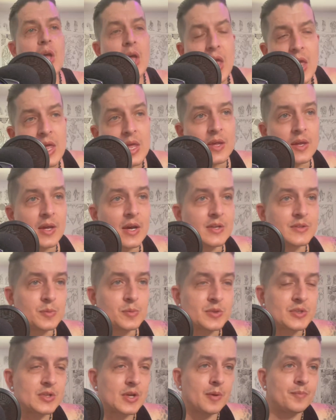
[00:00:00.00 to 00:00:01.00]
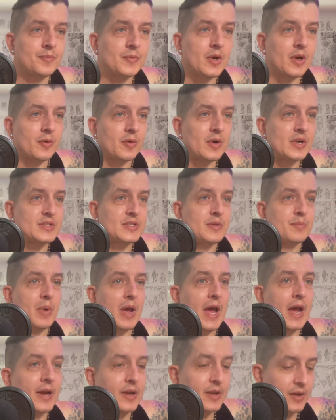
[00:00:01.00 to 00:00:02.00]
Hey guys, what's up? Unrested
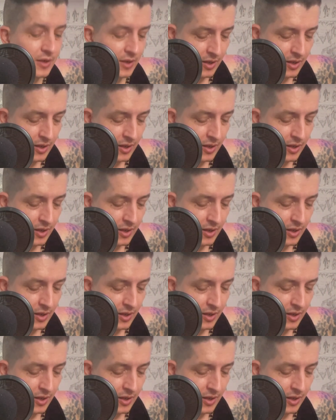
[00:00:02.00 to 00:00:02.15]
back.